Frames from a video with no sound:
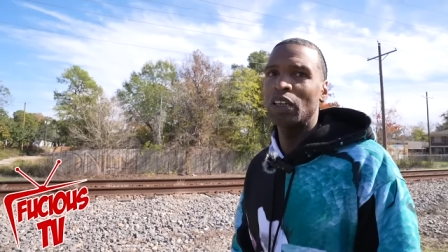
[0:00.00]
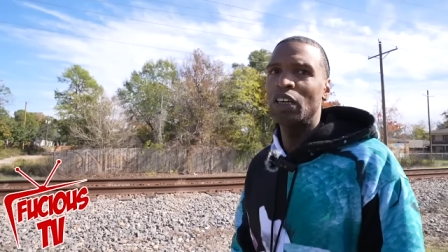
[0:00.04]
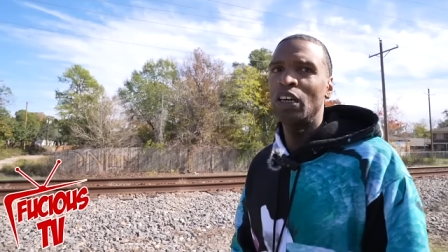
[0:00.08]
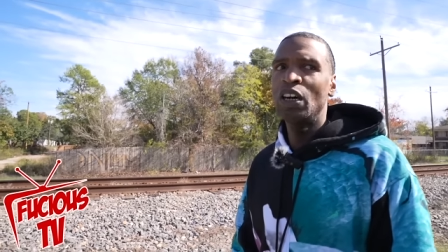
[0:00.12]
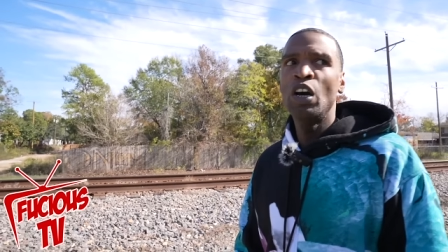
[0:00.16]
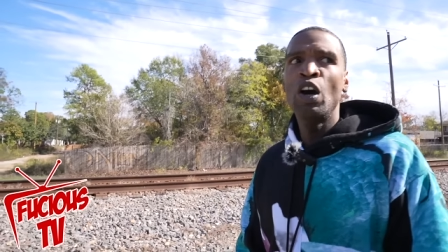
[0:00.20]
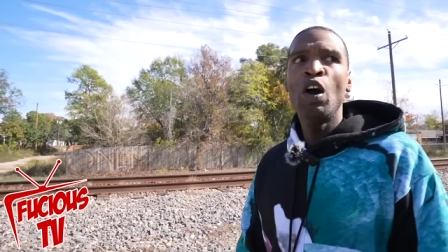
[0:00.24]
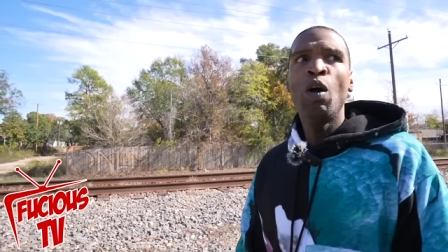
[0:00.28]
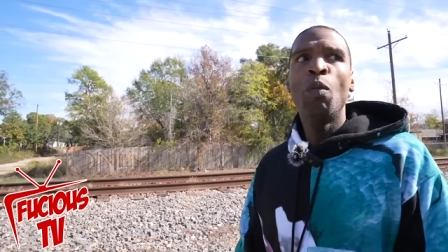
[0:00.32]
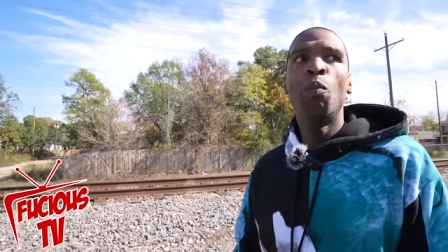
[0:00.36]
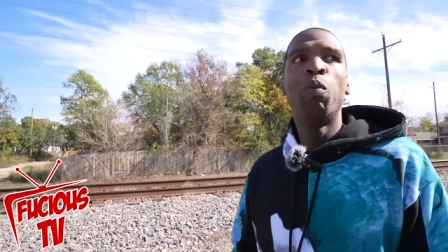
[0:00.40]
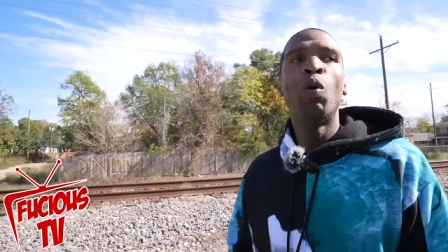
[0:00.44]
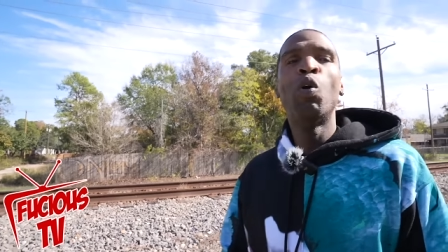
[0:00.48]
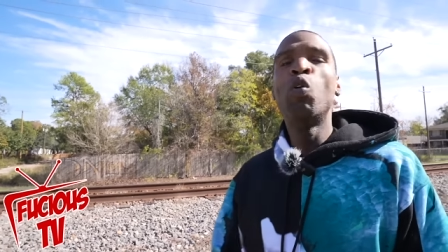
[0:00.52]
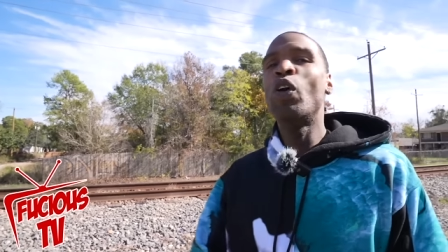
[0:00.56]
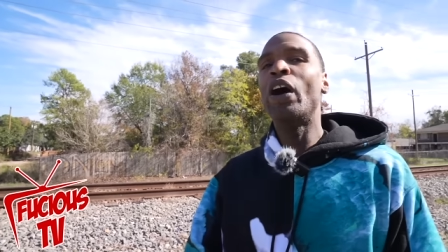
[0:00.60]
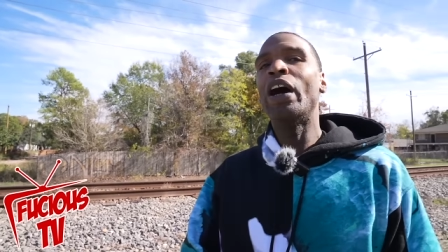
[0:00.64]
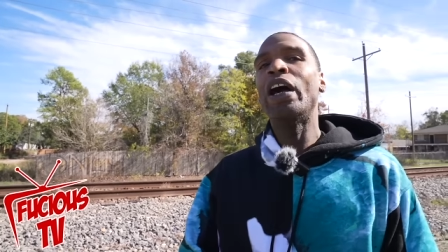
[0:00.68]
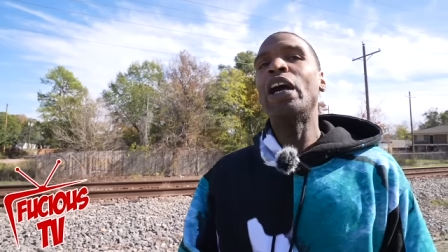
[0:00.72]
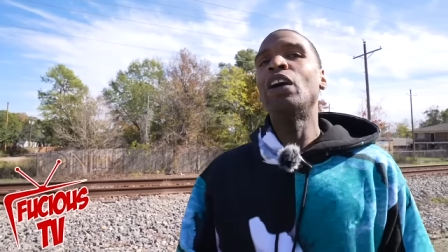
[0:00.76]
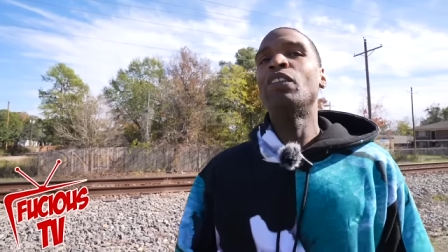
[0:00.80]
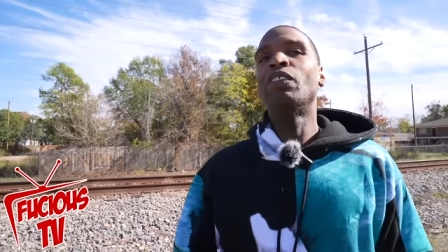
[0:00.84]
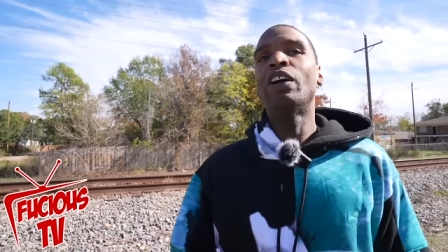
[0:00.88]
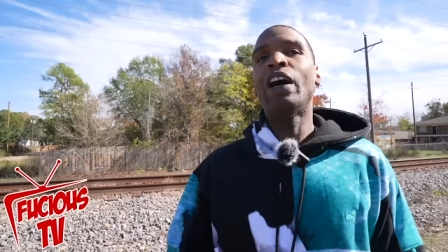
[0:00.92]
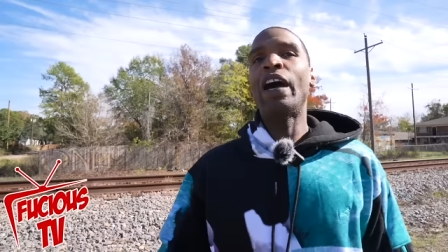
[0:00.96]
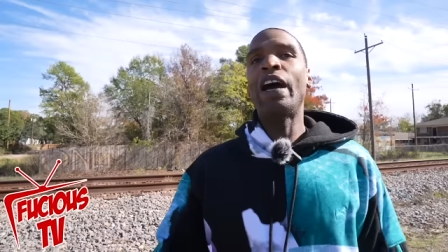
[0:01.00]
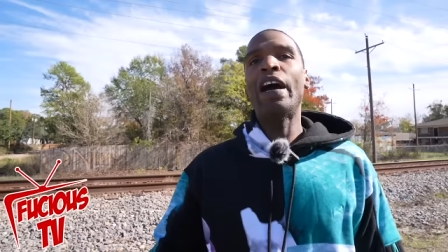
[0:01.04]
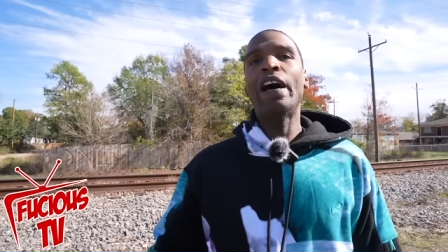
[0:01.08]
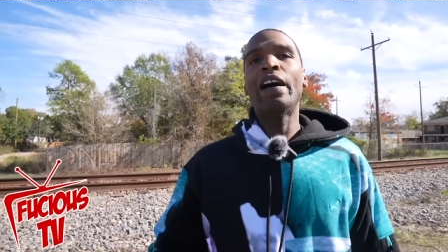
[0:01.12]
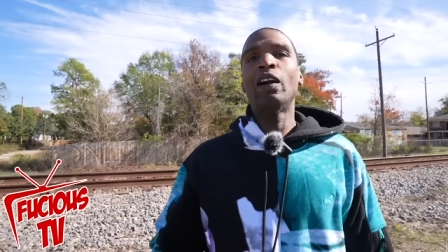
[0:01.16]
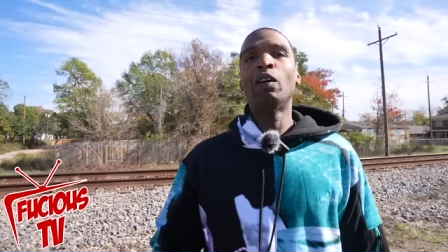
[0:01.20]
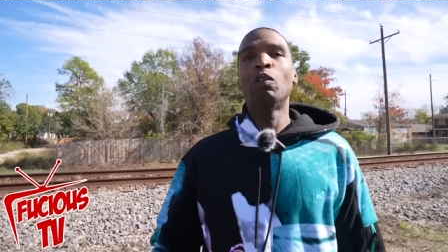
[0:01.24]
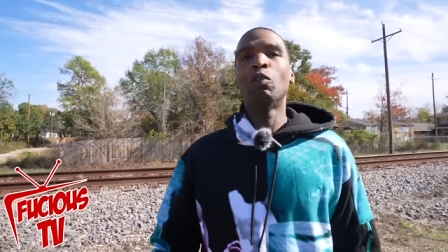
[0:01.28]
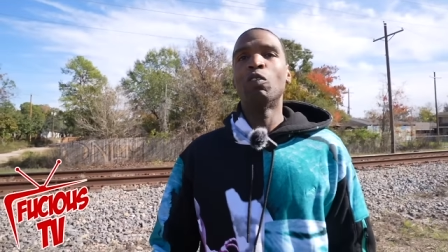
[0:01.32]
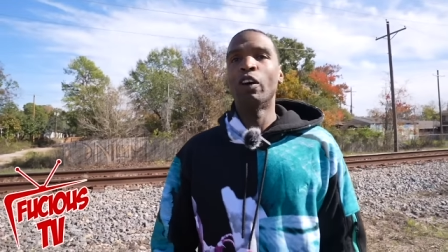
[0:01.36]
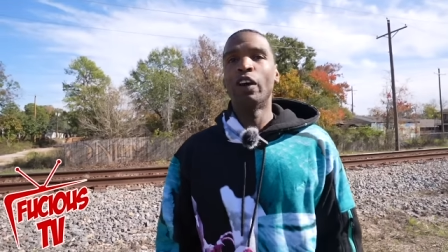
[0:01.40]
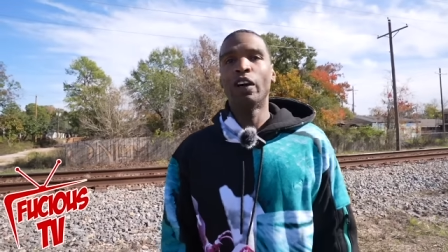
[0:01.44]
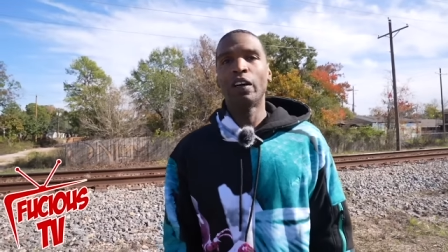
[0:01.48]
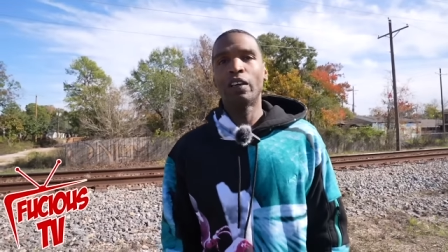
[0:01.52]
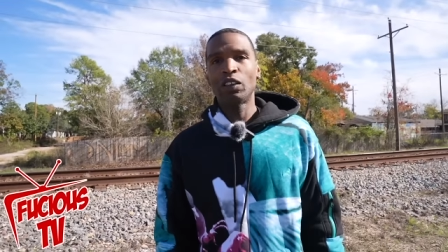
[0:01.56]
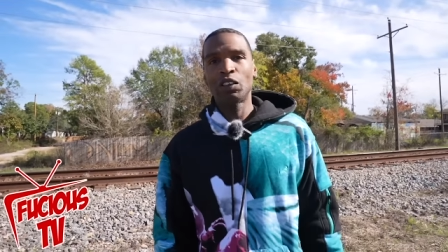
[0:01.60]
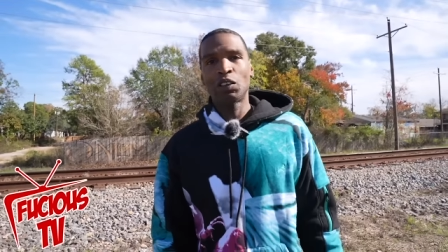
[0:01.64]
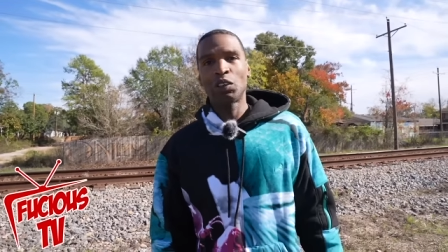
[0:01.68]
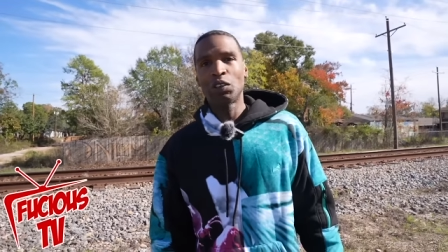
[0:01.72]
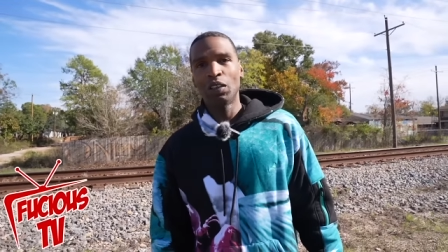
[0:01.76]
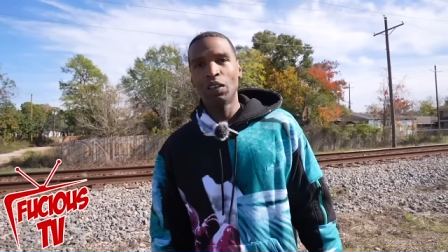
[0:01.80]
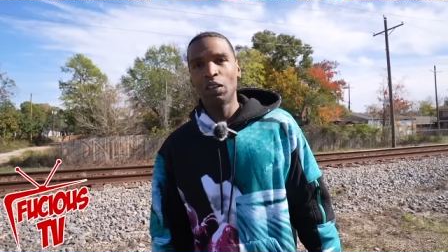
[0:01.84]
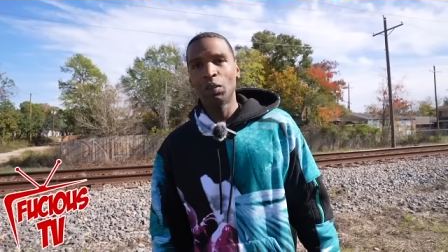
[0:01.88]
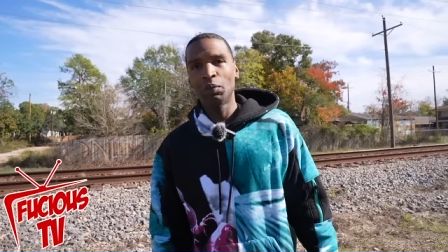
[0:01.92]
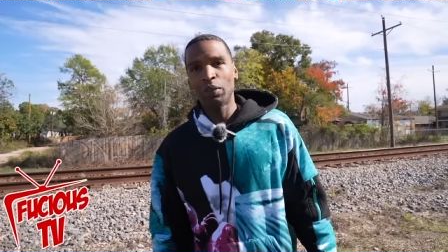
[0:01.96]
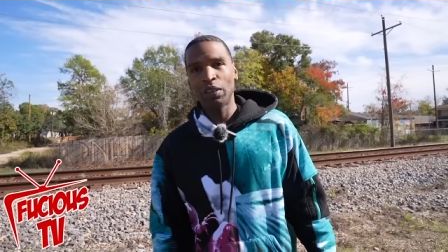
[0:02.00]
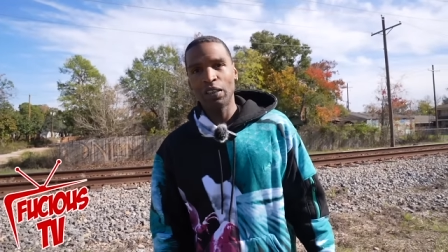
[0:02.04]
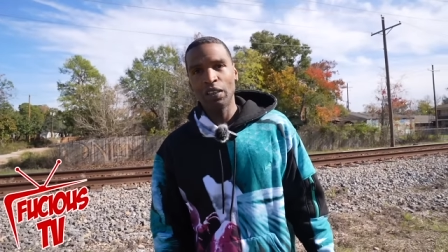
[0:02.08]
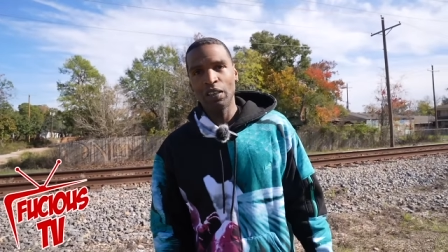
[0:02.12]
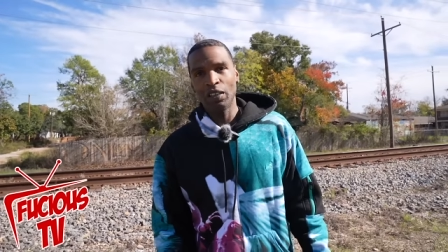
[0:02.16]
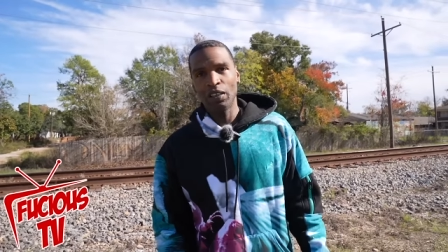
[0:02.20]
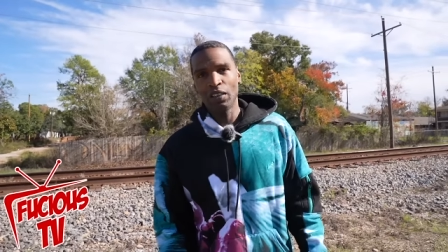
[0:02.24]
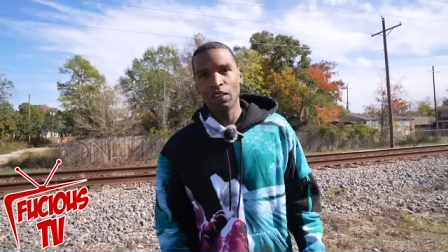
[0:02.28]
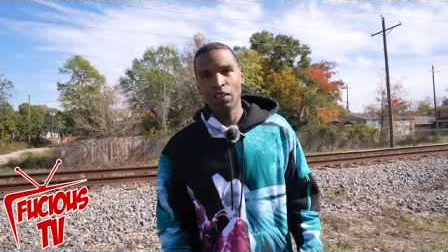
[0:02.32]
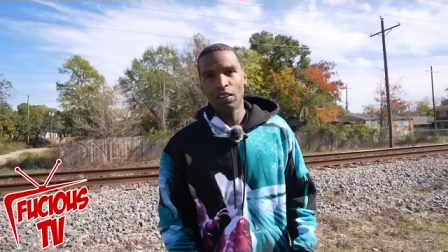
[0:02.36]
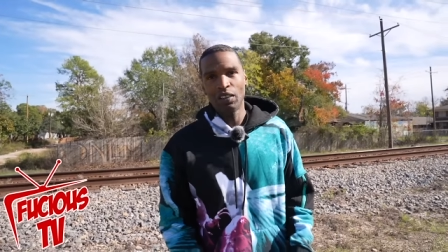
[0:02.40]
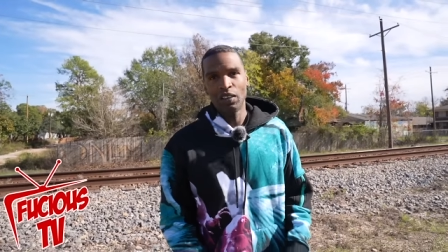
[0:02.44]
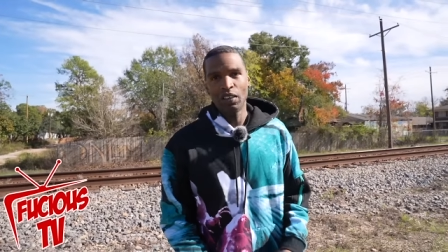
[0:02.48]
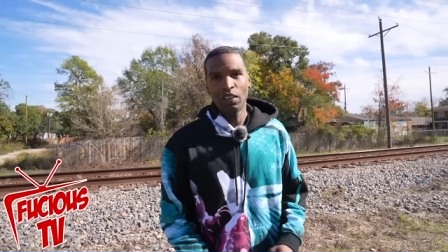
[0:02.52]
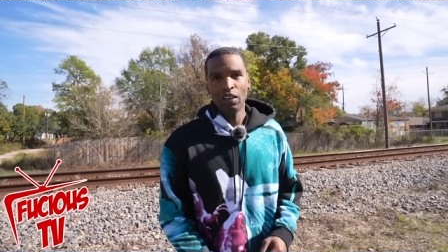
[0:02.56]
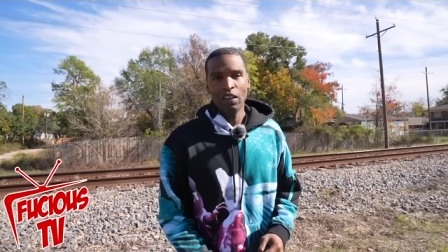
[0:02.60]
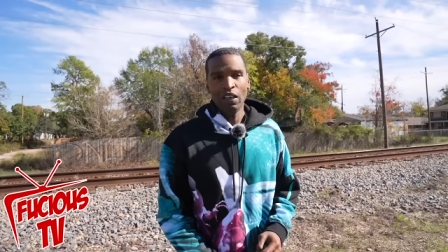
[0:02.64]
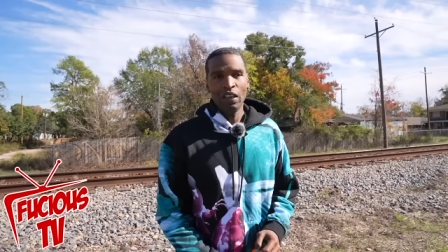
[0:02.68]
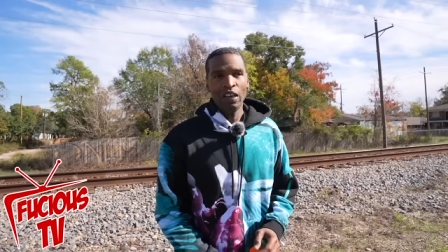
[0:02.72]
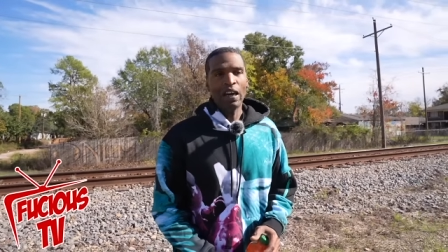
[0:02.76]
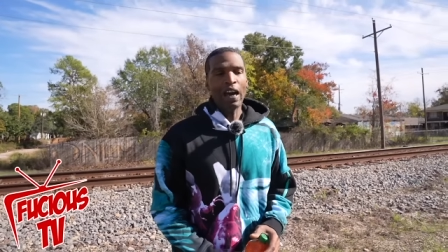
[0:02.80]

I'm saying? Boo ain't even had them records. You know what I'm saying? Yeah.